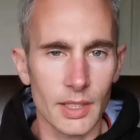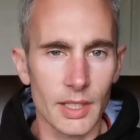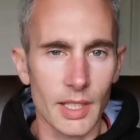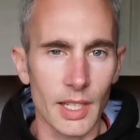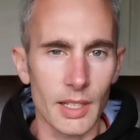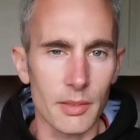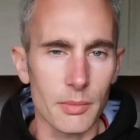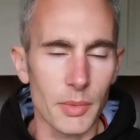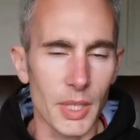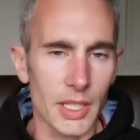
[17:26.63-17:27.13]

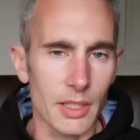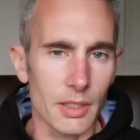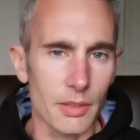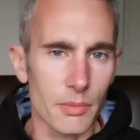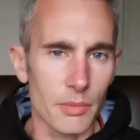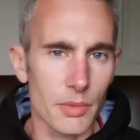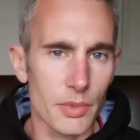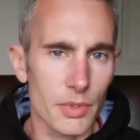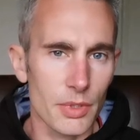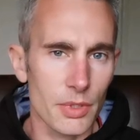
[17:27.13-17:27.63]
Again, make
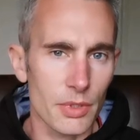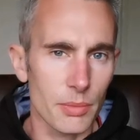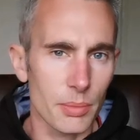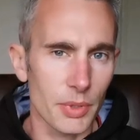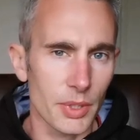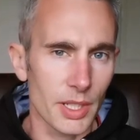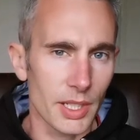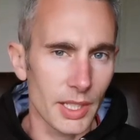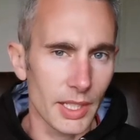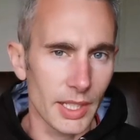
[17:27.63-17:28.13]
them
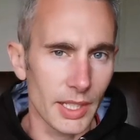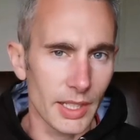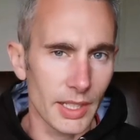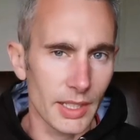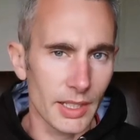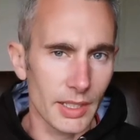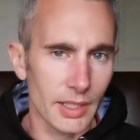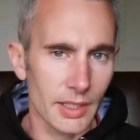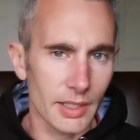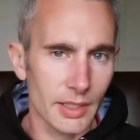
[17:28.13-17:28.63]
super
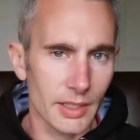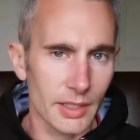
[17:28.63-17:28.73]
clear.